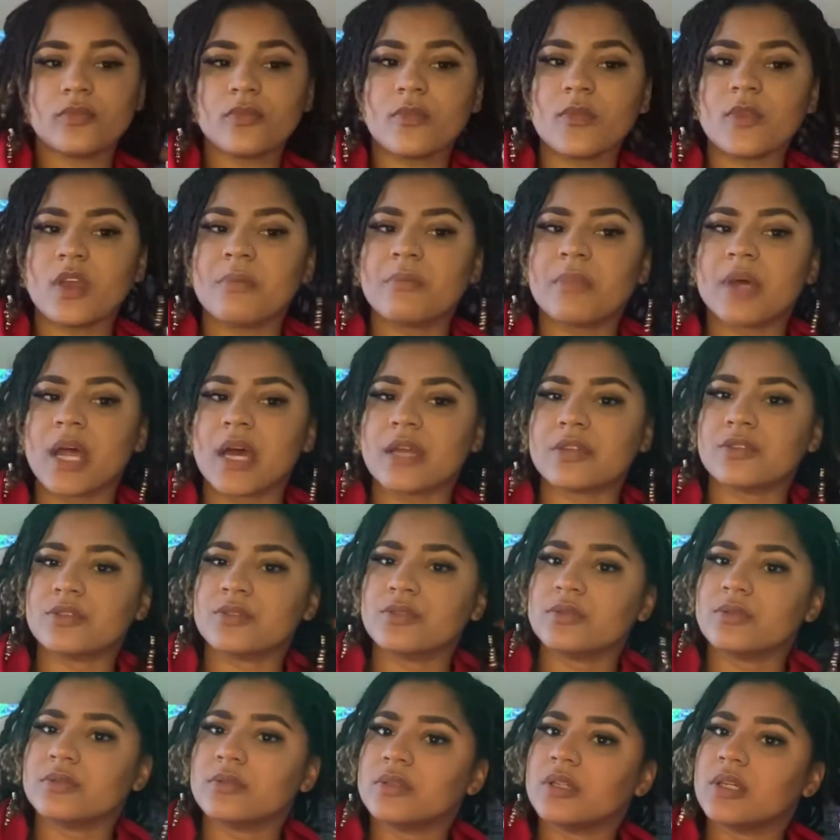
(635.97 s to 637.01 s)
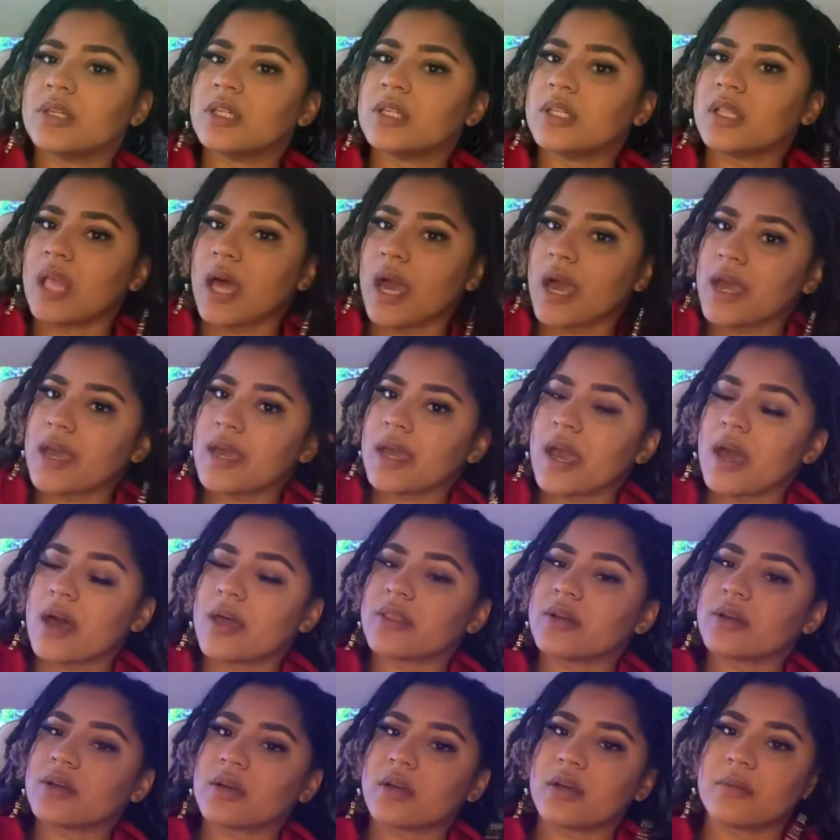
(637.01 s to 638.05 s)
But I do like how
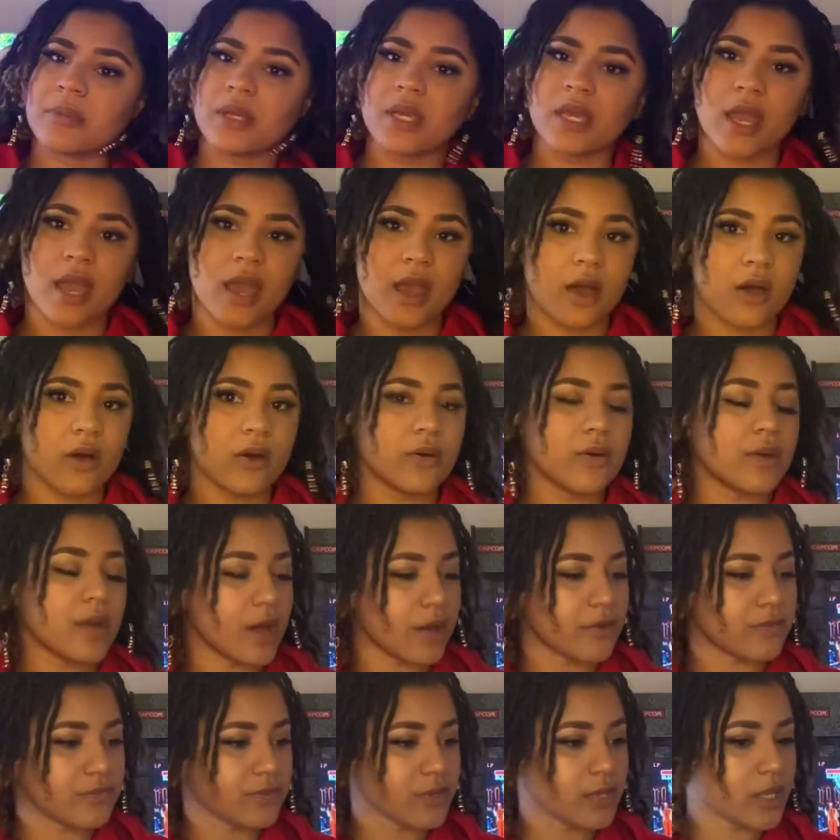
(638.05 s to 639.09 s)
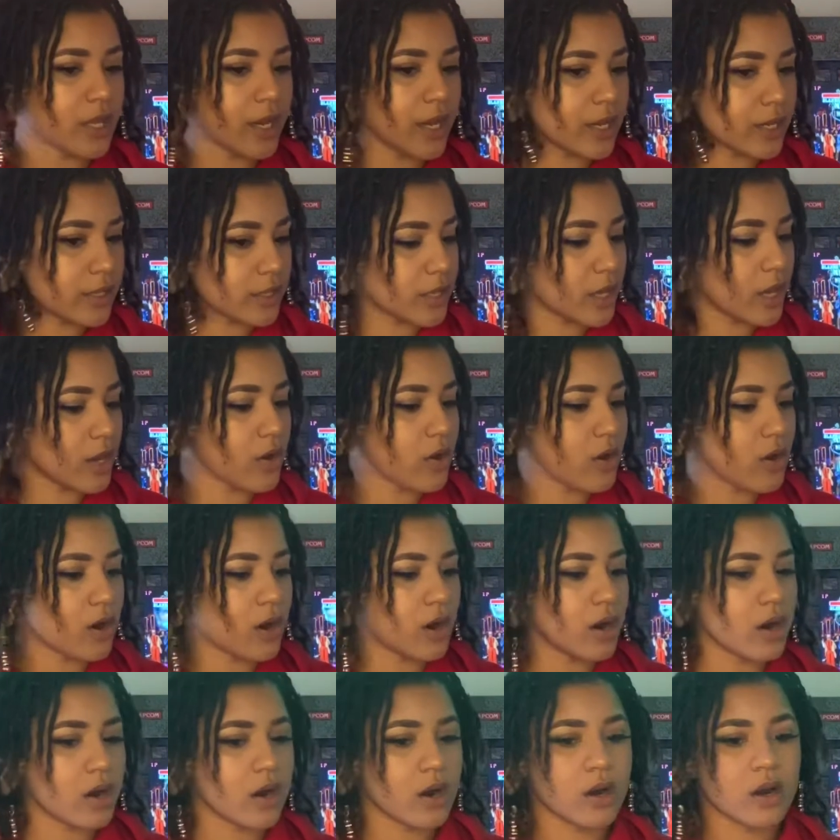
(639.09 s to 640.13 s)
they're coming out. I feel like they
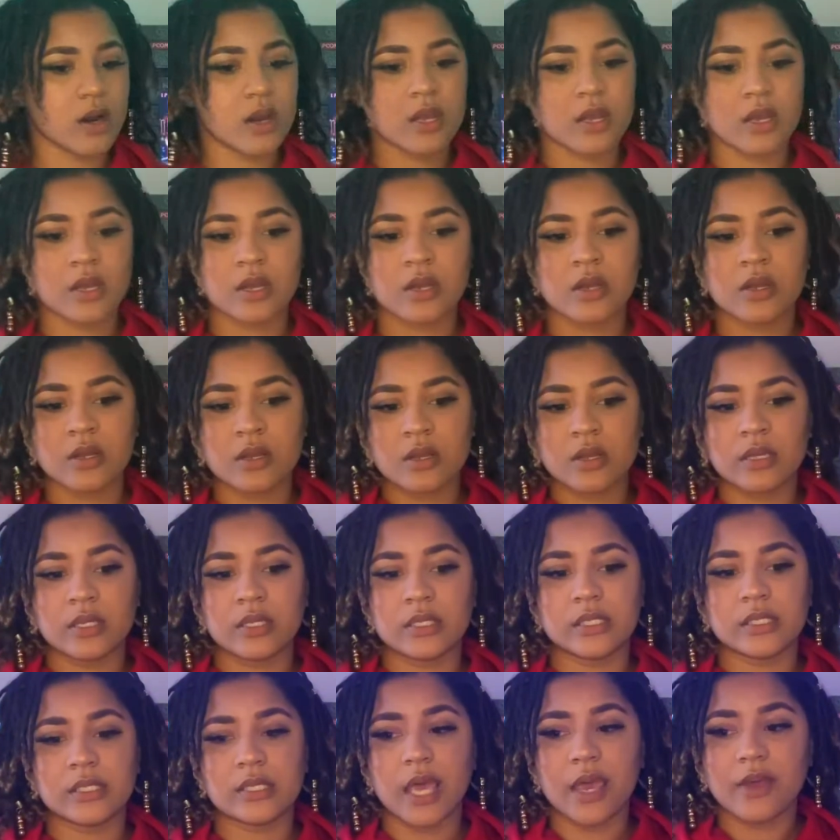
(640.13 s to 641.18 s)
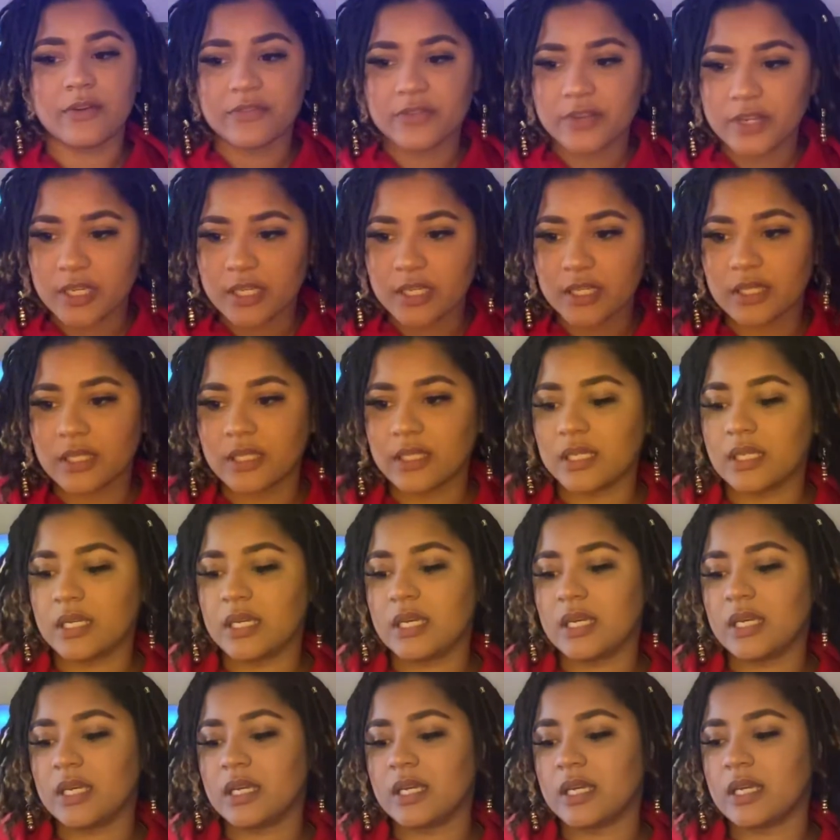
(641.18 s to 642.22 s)
are
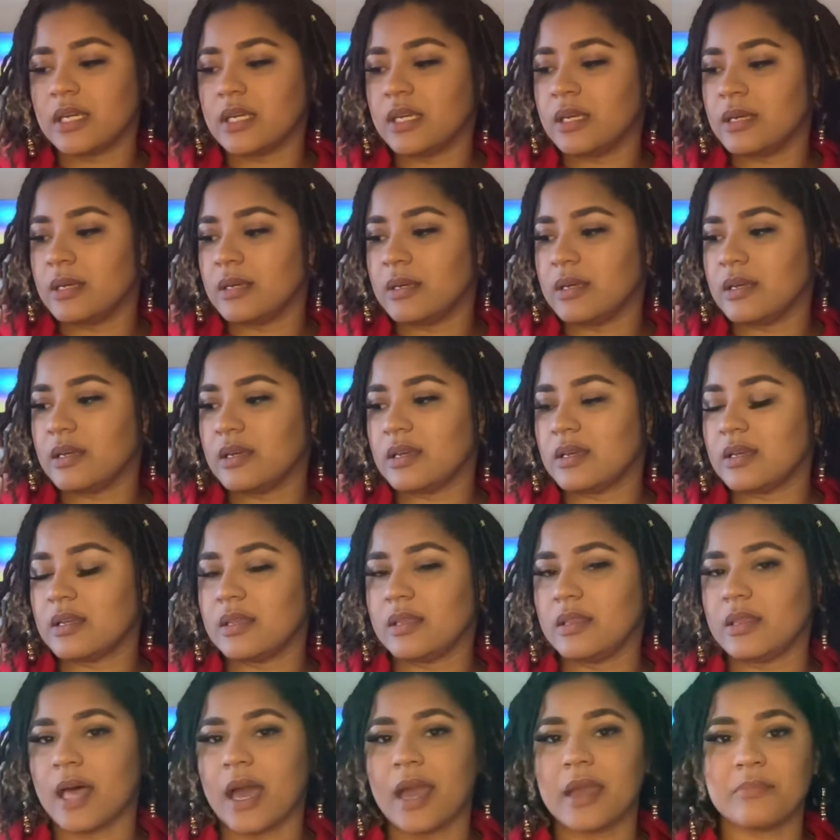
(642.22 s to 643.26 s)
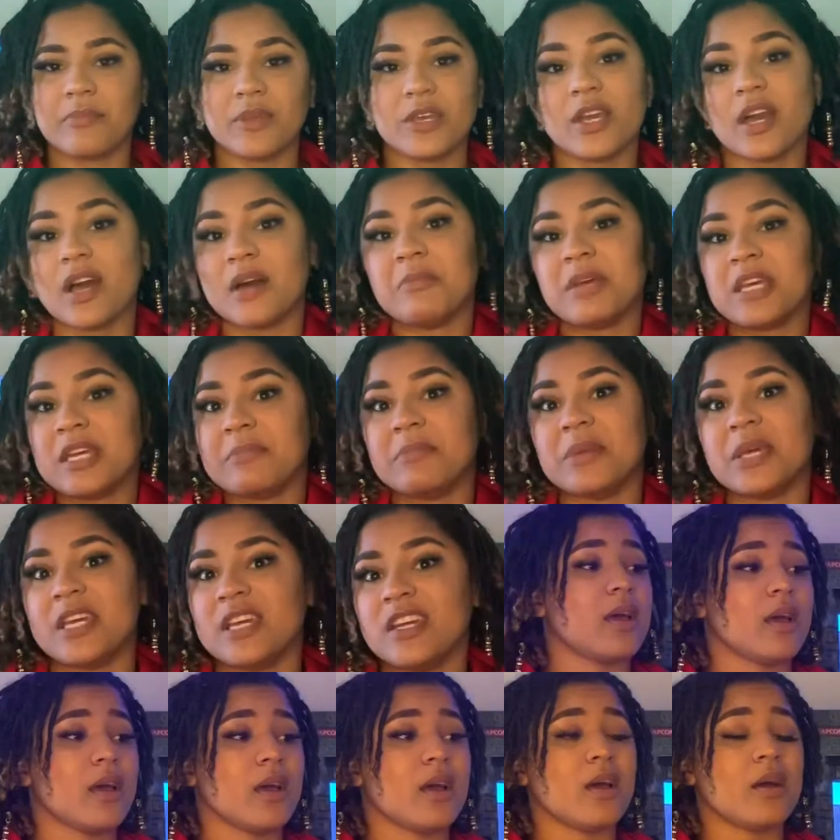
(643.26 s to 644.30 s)
definitely like becoming
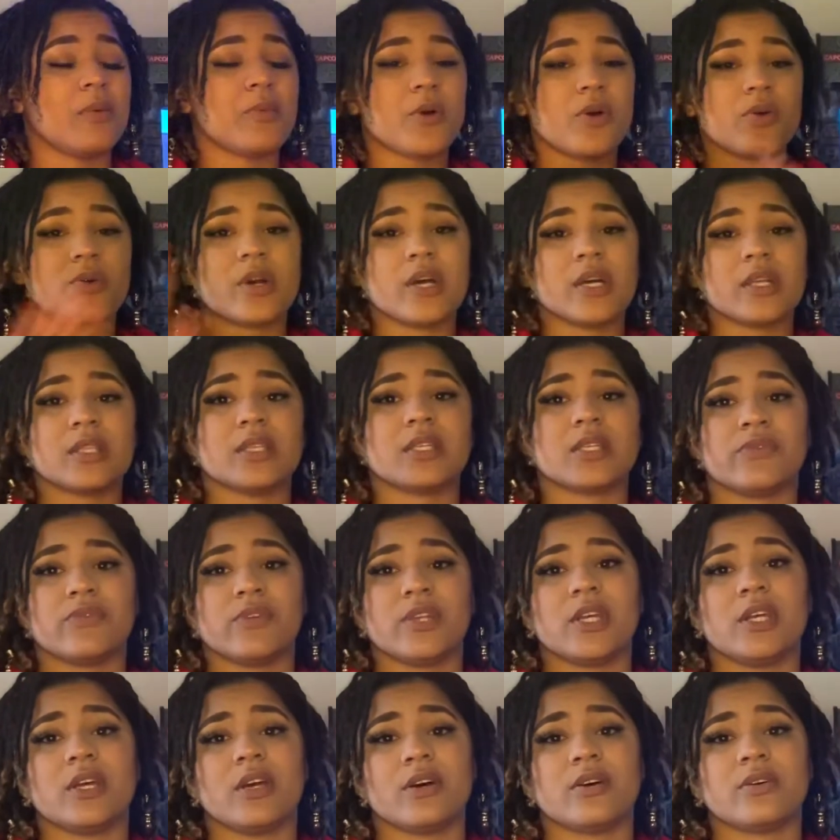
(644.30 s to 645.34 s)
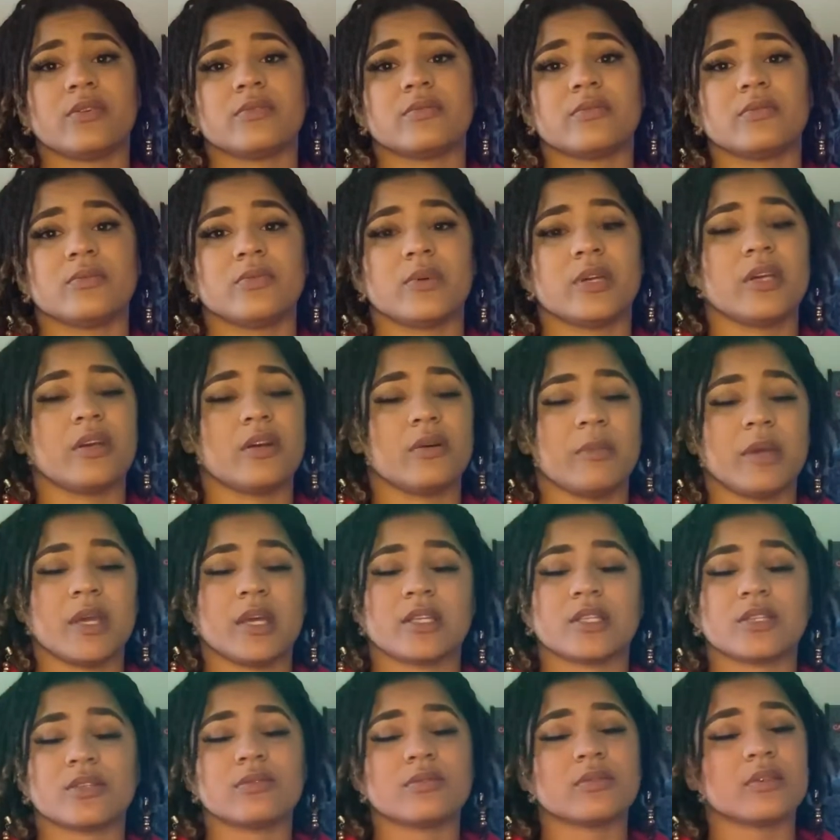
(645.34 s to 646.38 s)
me. I'm going to cut this video. We ain't going to make
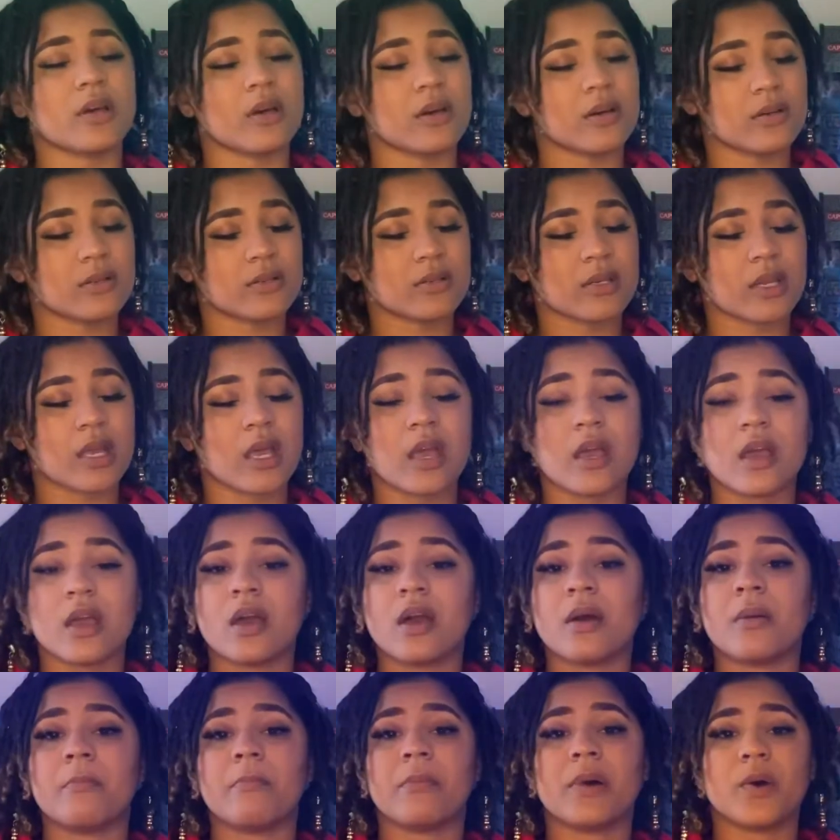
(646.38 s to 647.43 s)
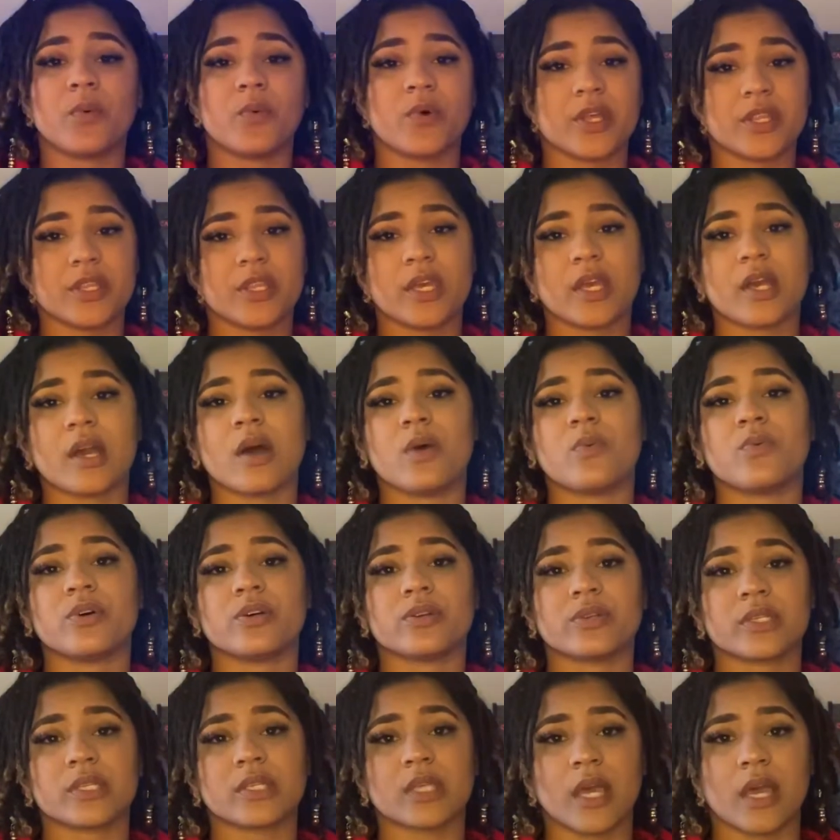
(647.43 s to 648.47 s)
it too long. But one thing I will
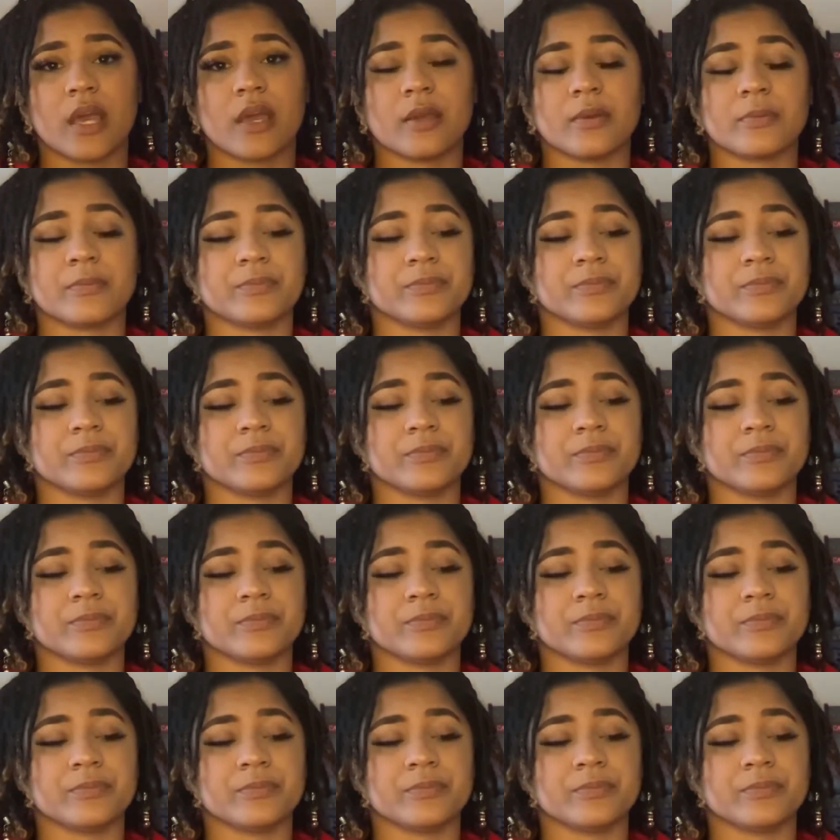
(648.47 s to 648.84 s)
say